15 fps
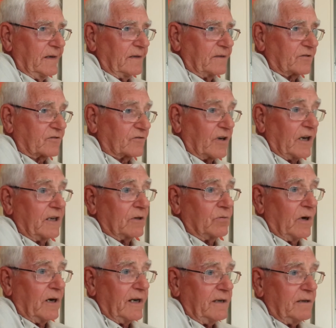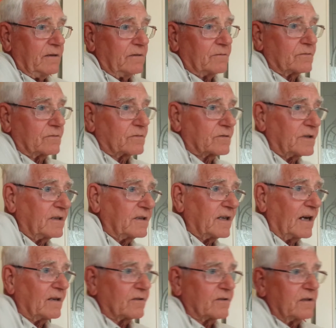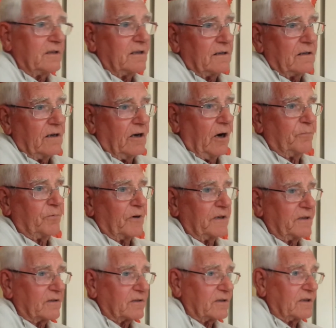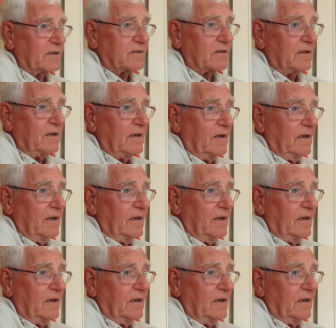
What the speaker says: Straight away, sent down to the operating theatre.